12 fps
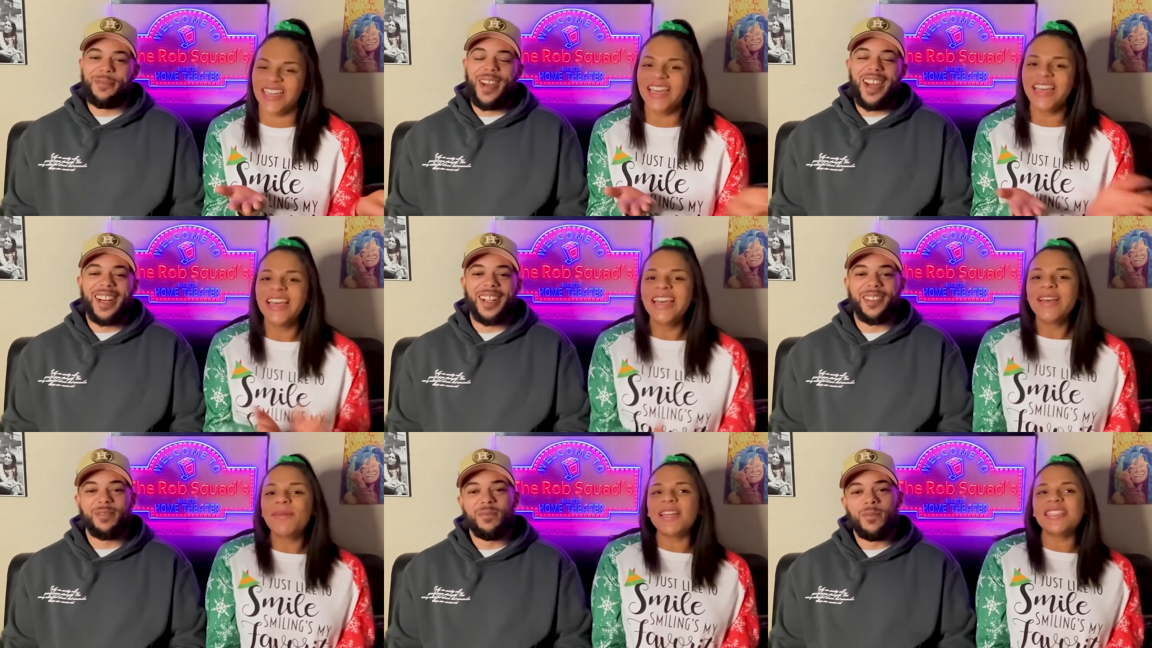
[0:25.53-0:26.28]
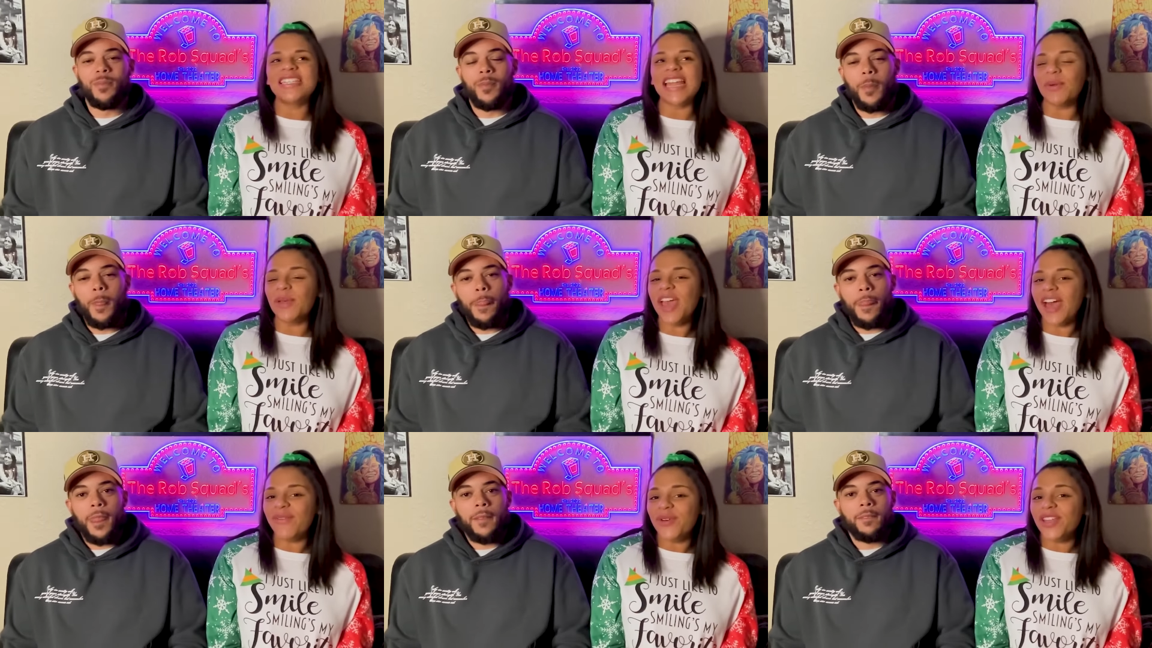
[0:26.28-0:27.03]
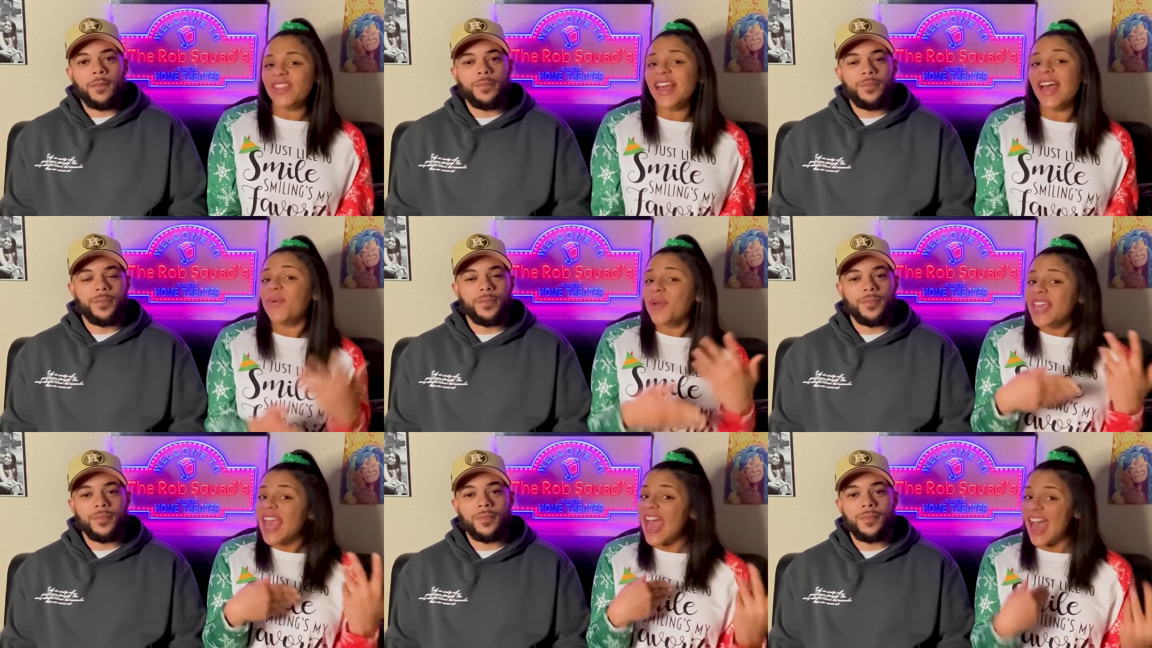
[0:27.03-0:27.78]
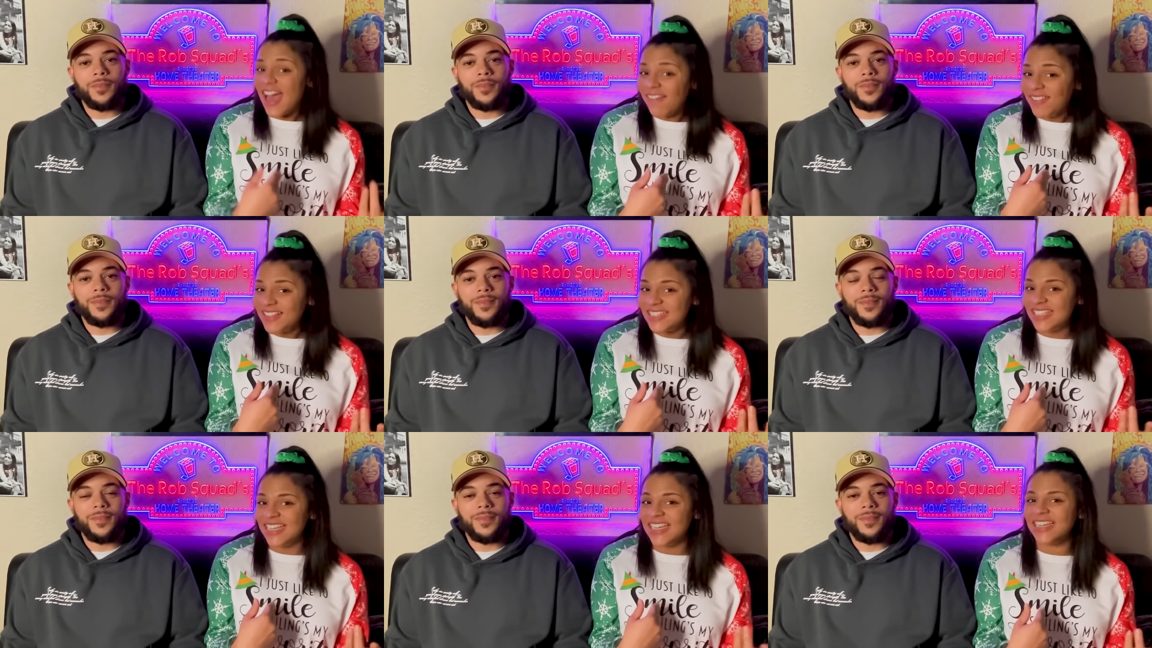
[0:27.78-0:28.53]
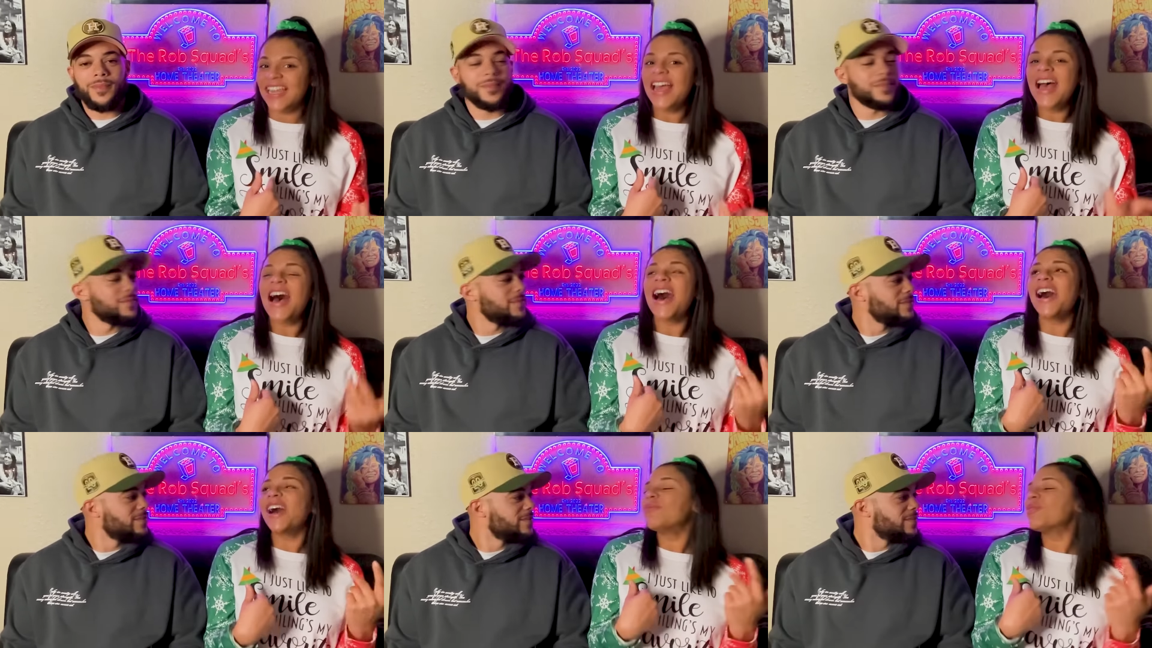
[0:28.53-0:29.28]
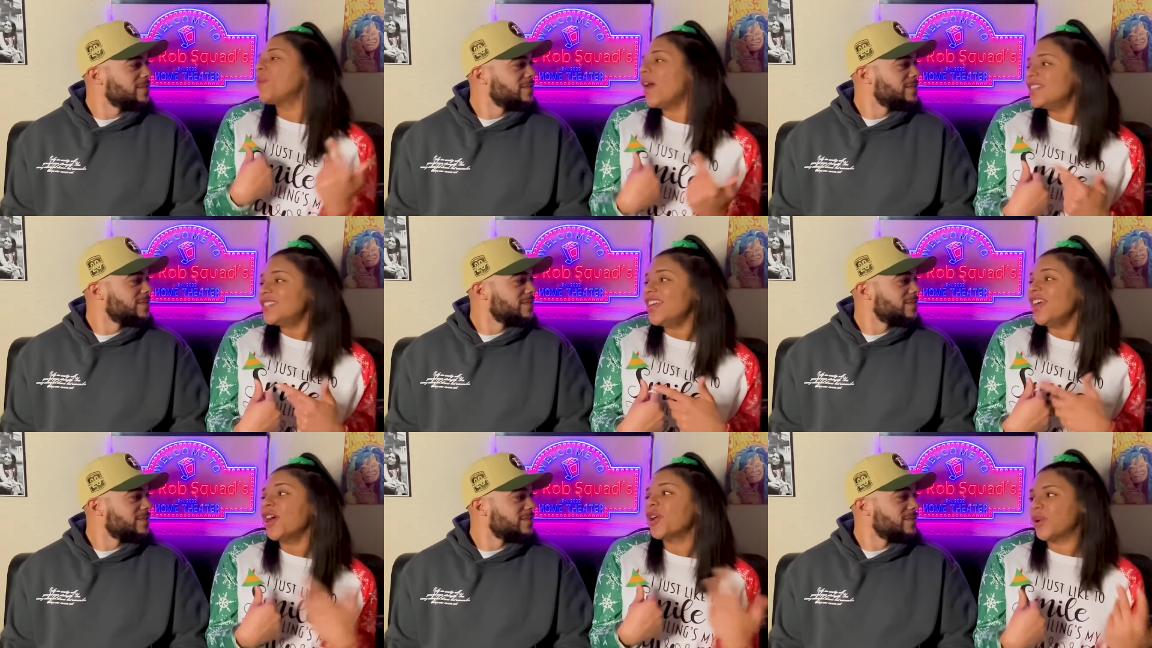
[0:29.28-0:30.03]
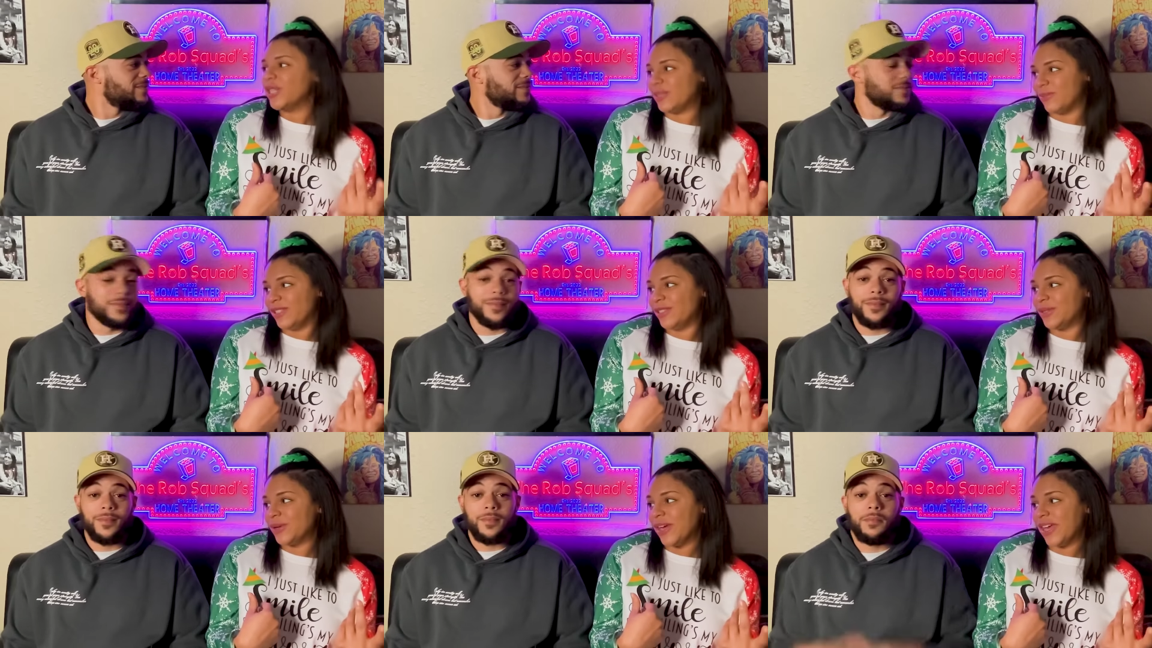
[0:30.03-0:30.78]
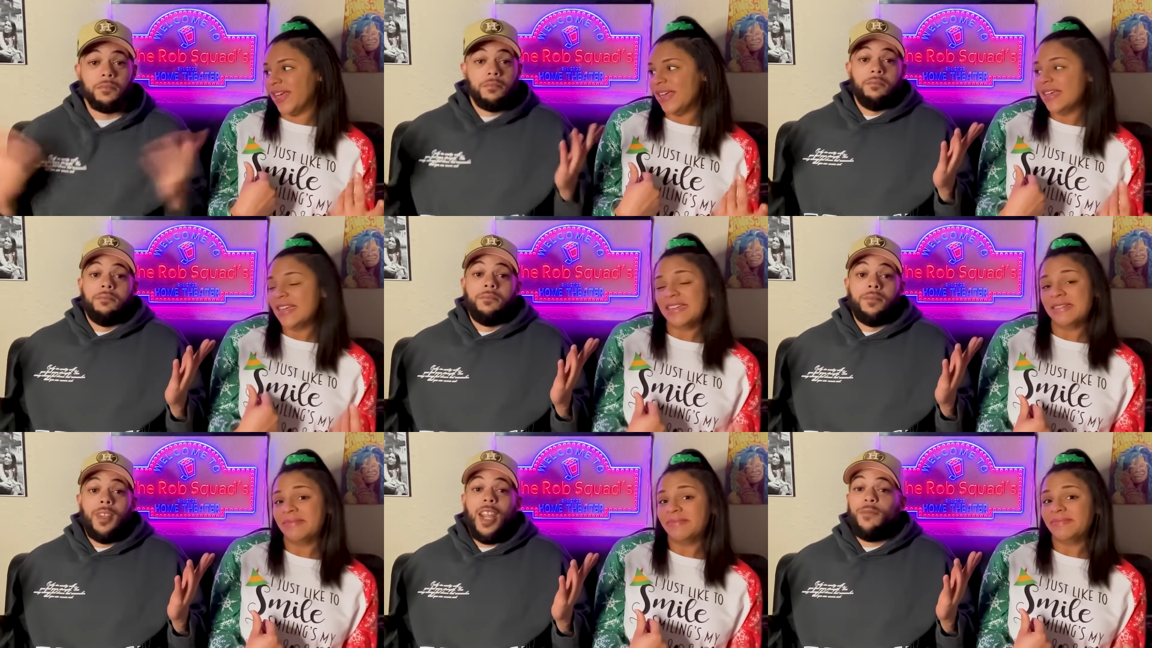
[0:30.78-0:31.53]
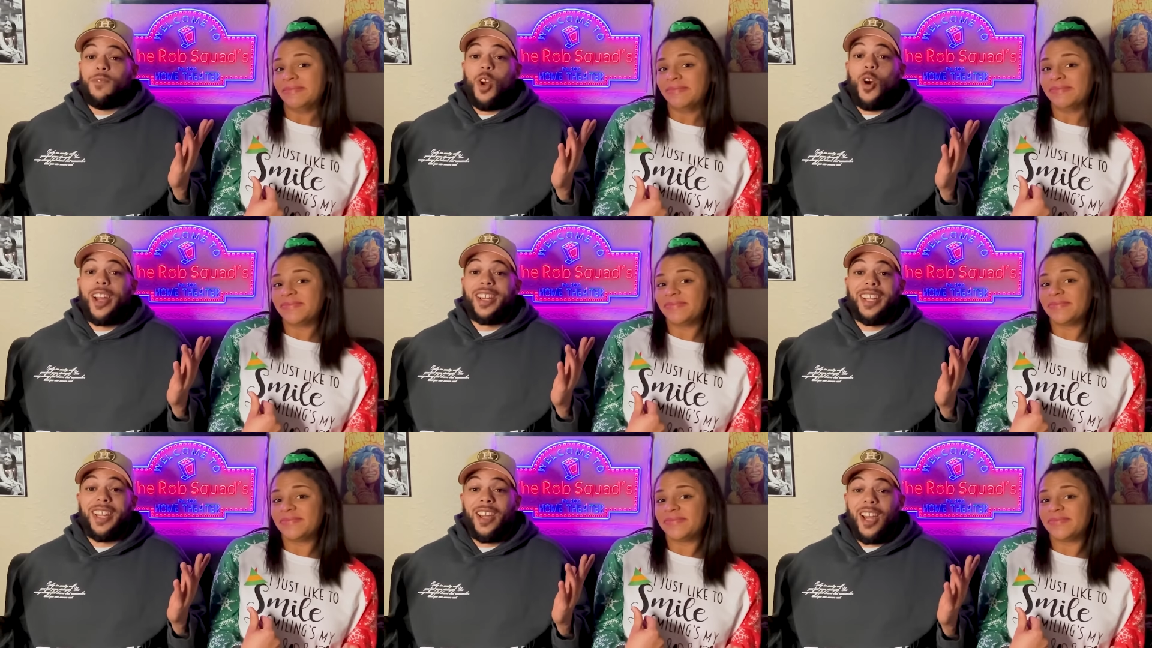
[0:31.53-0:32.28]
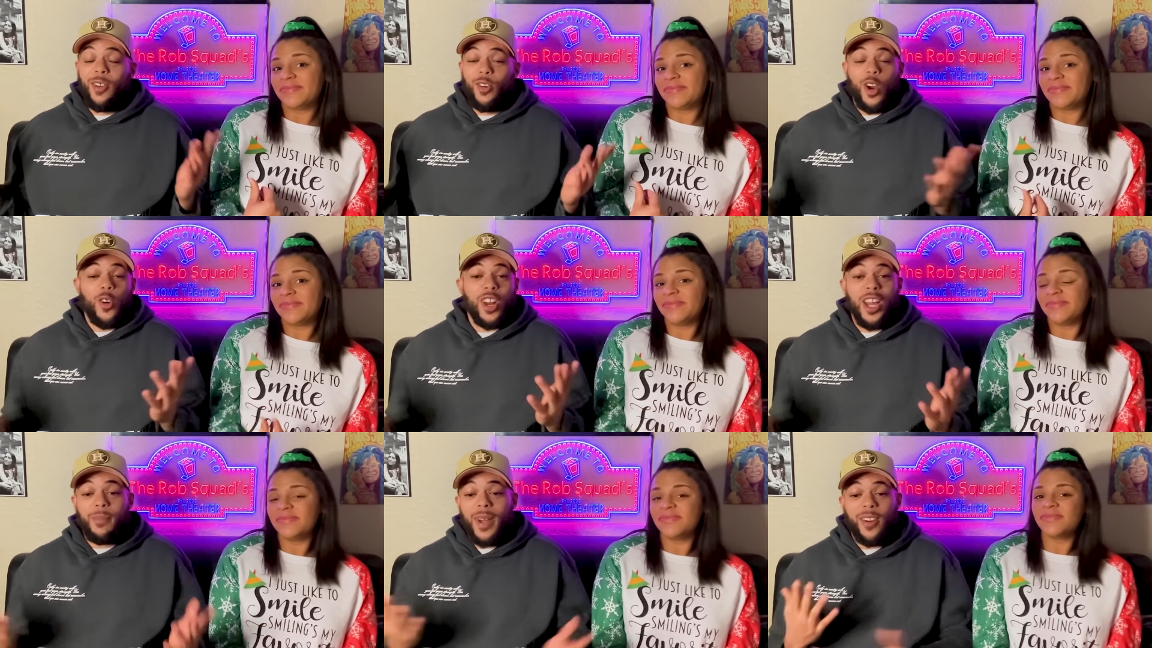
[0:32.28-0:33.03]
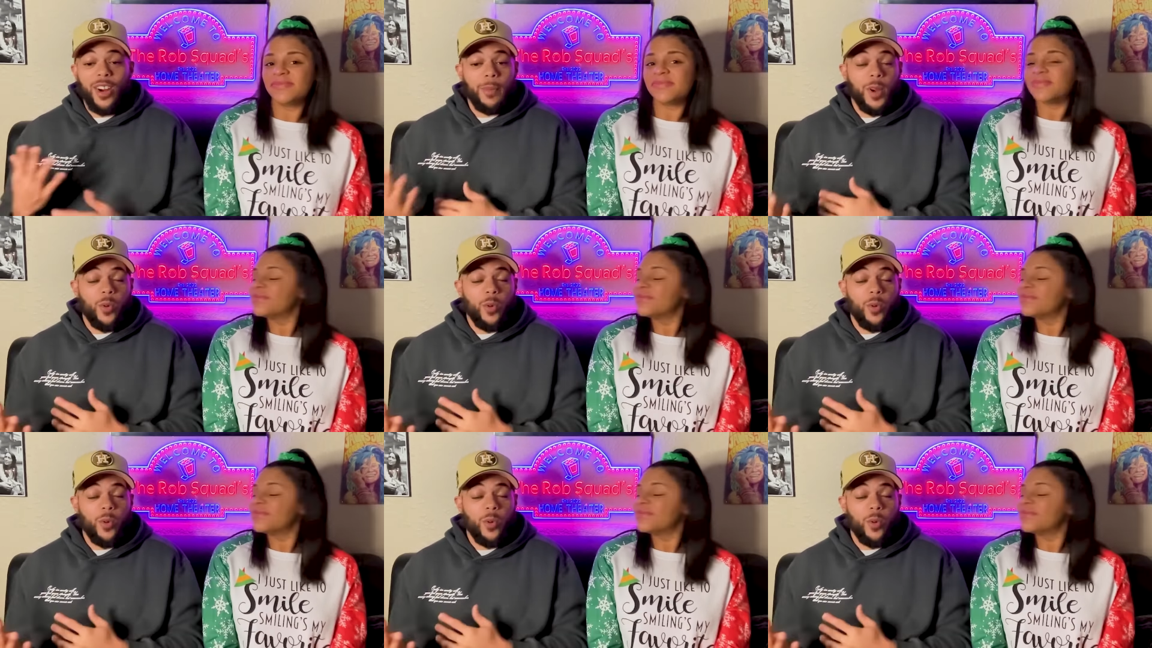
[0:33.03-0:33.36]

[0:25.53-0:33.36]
Speaker 1: But today we have one that we haven't seen uh, we're watching A Christmas Story.
Speaker 2: I have no idea. Uh, growing up, my grandpa,